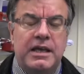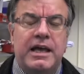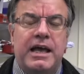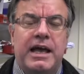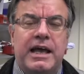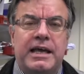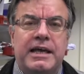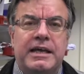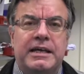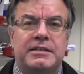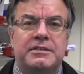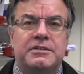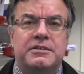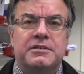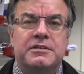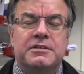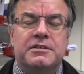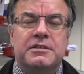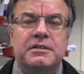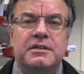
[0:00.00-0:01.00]

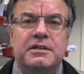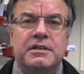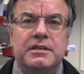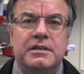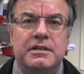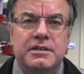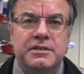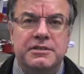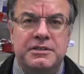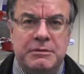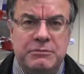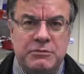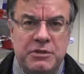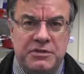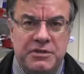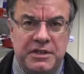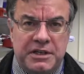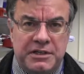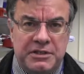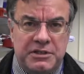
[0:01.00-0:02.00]
And some of the
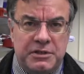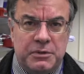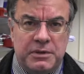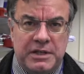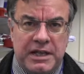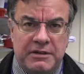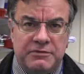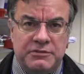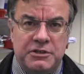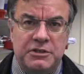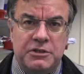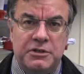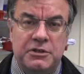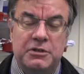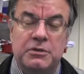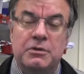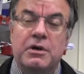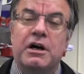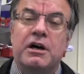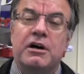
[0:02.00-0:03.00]
things you'll have to
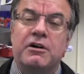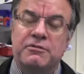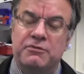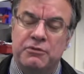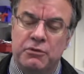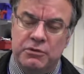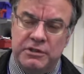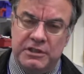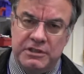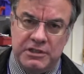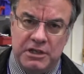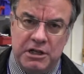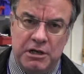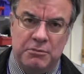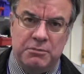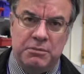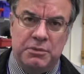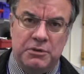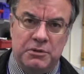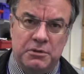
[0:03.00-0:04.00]
do are, for
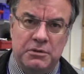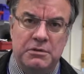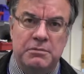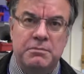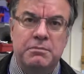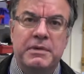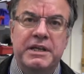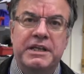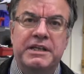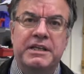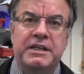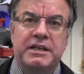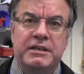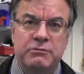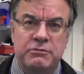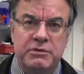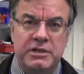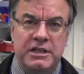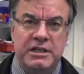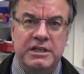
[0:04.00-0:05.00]
example, making a
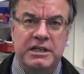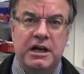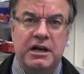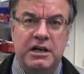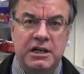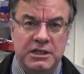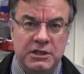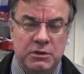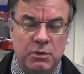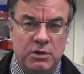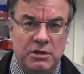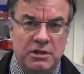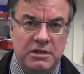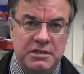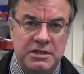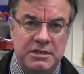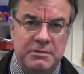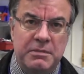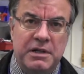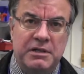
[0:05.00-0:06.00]
really high
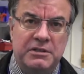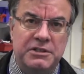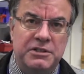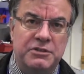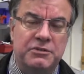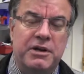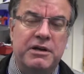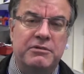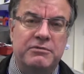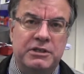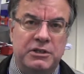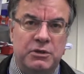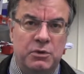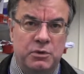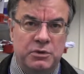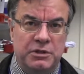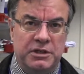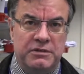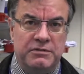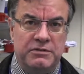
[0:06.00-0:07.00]
quality multi-track
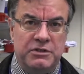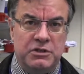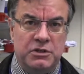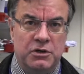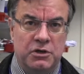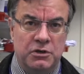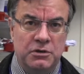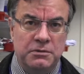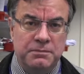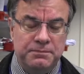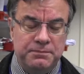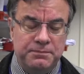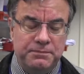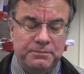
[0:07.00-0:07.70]
recording of a song.